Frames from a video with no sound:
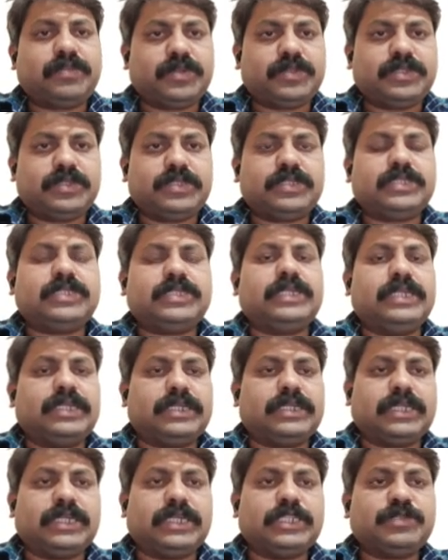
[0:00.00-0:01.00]
processing
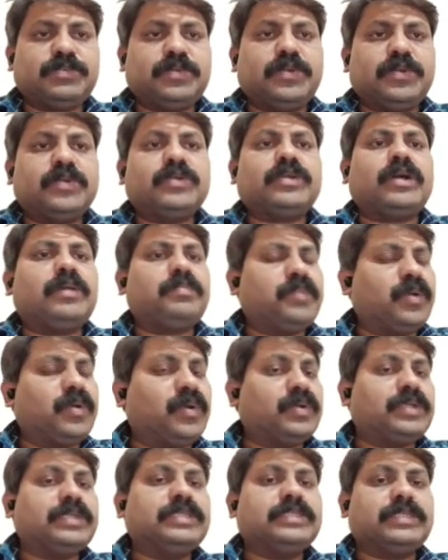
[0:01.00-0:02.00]
and transport of
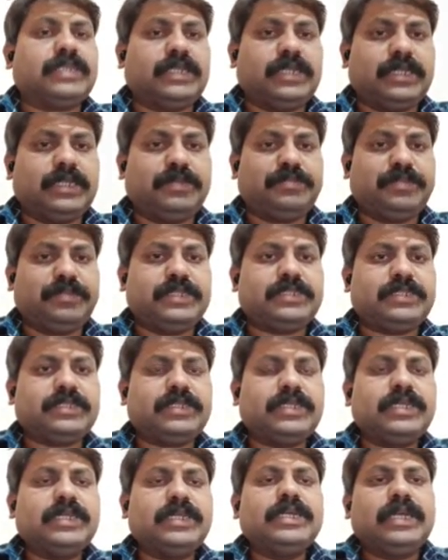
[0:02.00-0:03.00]
proteins and
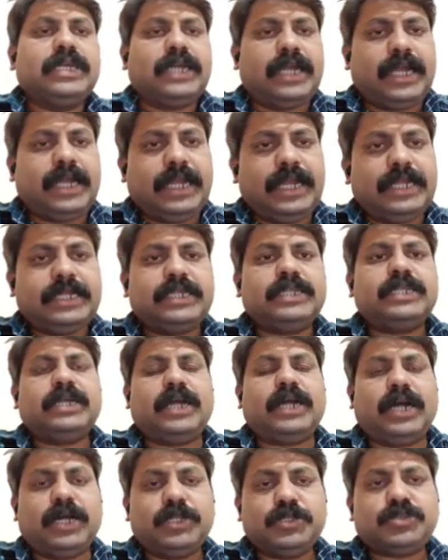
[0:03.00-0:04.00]
lipids, and
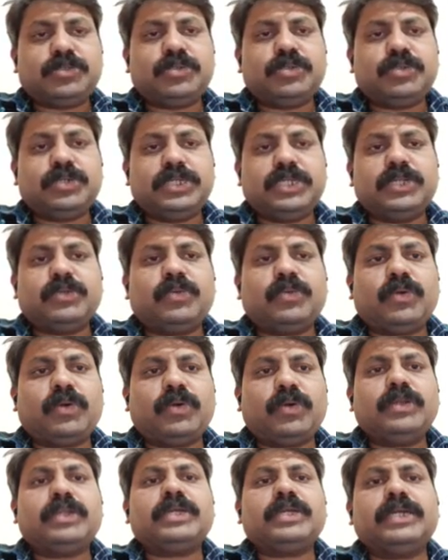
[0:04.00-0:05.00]
also
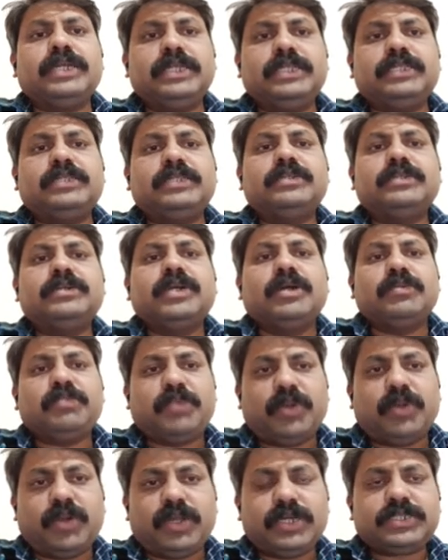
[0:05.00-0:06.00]
involved in
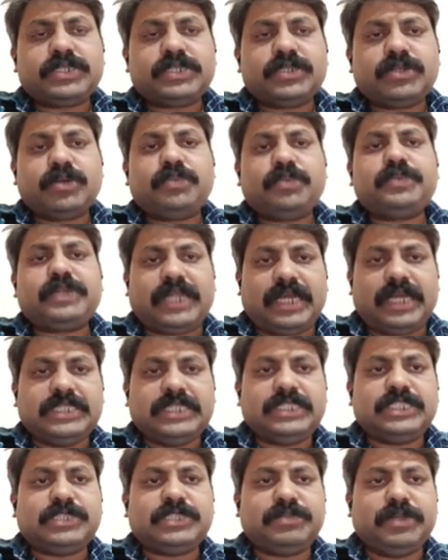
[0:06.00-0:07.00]
production of
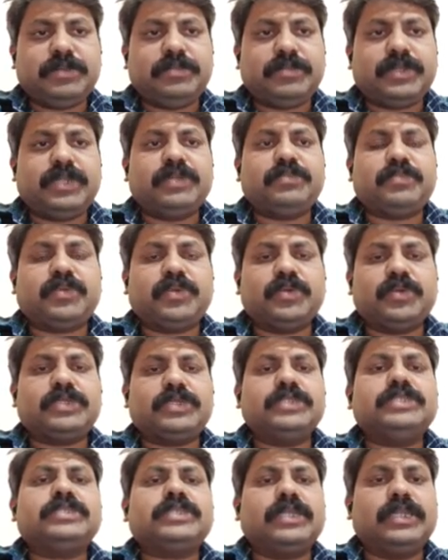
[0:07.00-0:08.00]
transmembrane
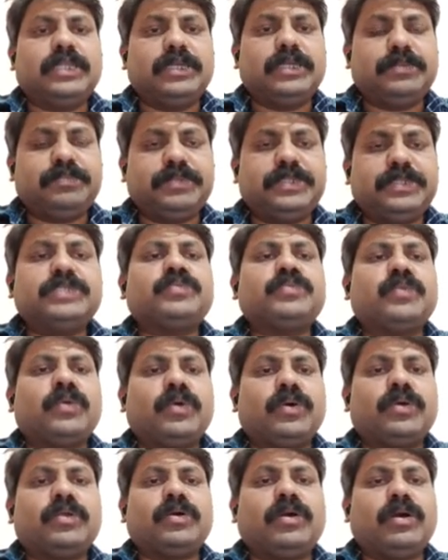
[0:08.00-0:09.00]
proteins and lipids
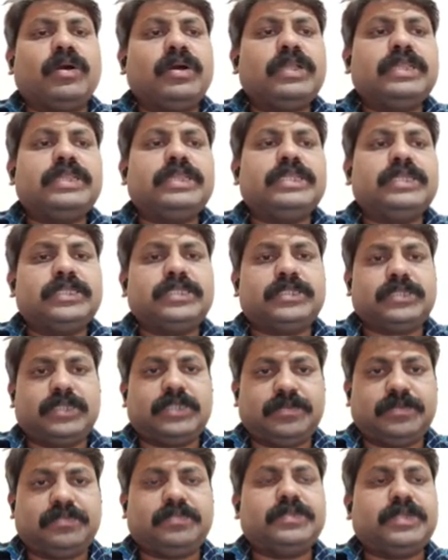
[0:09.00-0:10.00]
for all these
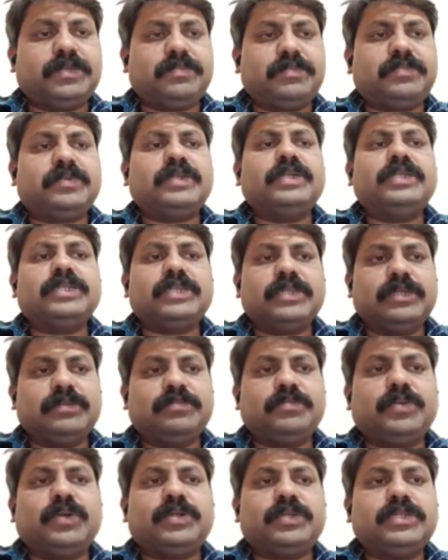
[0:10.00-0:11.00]
different
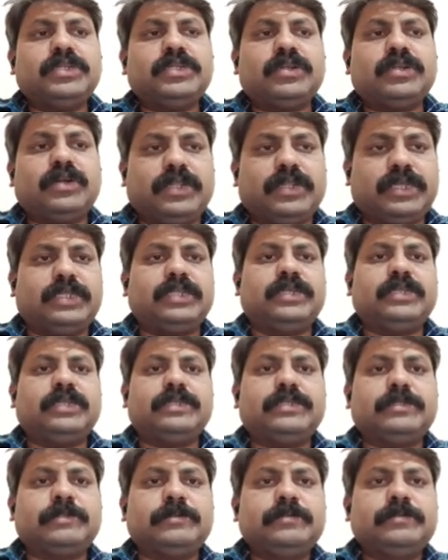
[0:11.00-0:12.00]
important
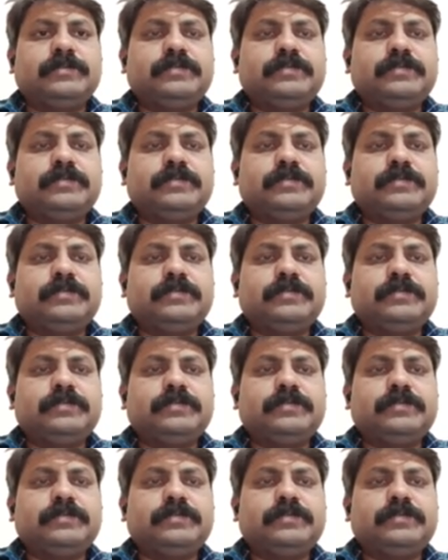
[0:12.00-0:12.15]
organelles.